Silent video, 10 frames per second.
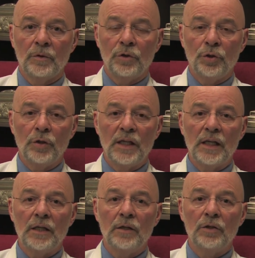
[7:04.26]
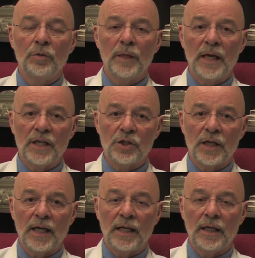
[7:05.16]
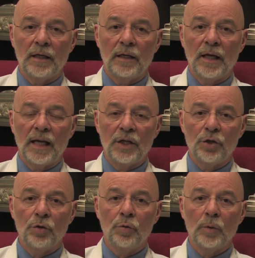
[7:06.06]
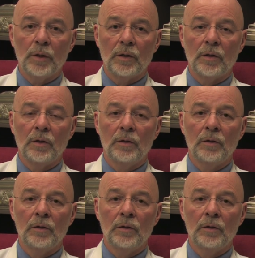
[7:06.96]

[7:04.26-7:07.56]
you need to be educated and you will